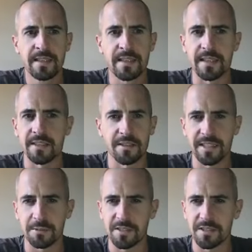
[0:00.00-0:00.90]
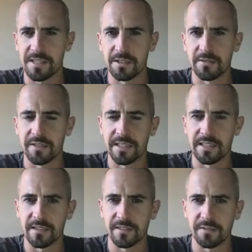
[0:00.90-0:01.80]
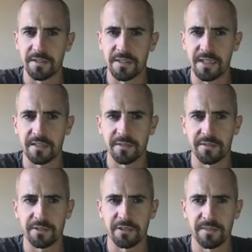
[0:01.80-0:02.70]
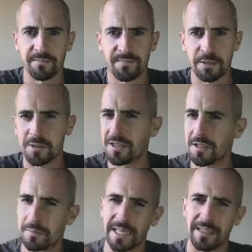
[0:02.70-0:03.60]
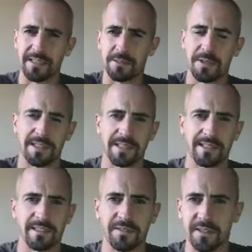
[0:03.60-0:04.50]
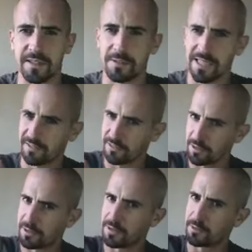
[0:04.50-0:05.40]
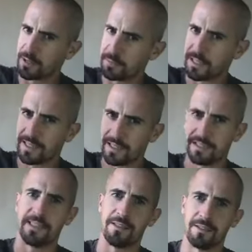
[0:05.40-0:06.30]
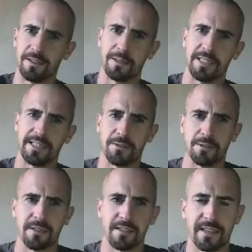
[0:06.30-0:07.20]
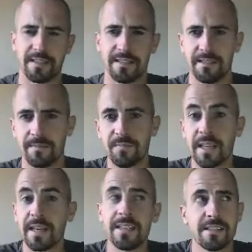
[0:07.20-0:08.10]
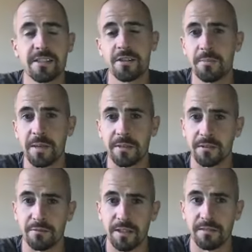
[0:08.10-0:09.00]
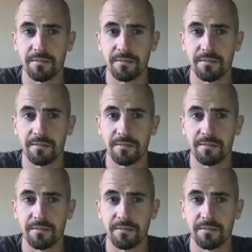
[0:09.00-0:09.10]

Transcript: and I don't think it was because I overdid it the first half of the run. It was all uphill as well. Like the, it was like all the way up a hill and then all the way down. As I didn't, I didn't scope out the run.